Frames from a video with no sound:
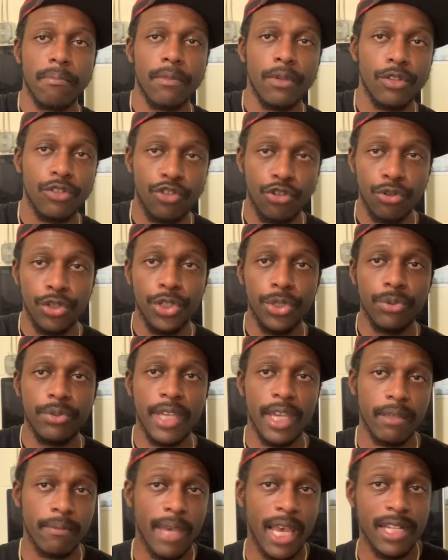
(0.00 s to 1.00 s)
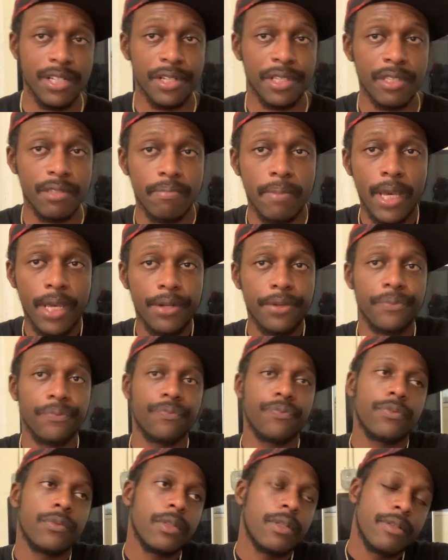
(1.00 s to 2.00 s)
Do you think Magic is better?
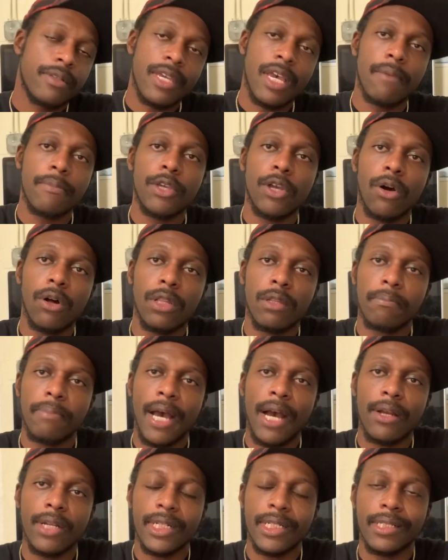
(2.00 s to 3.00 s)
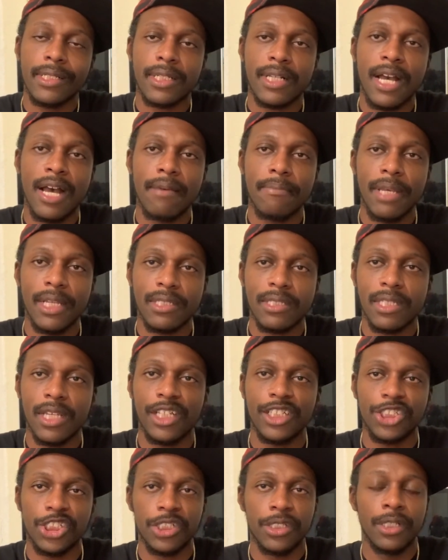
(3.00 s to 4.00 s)
Tell me all about it in the comment
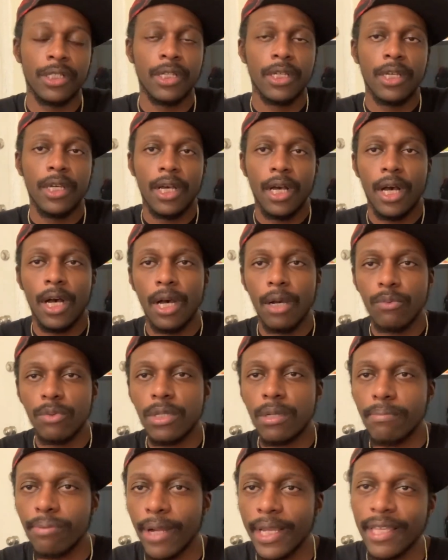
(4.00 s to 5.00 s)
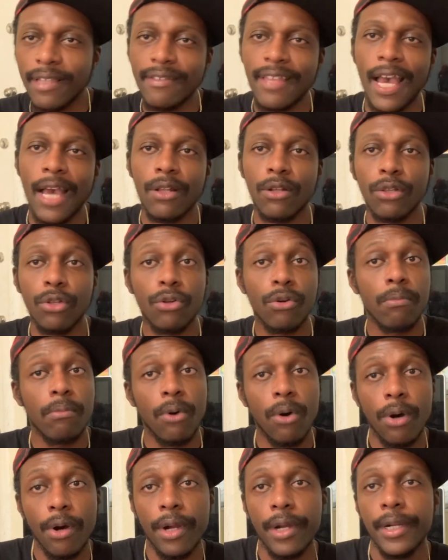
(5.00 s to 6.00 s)
section. We could break it down a little
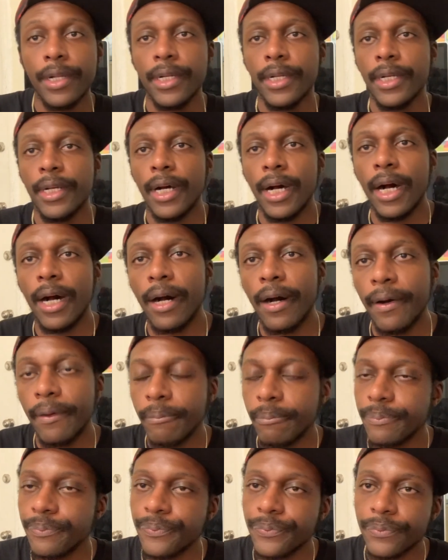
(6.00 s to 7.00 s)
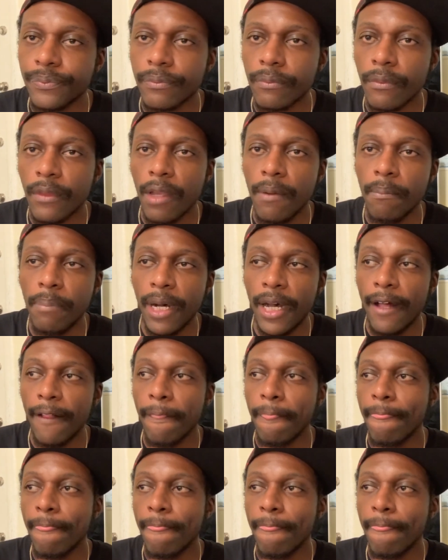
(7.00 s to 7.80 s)
more. But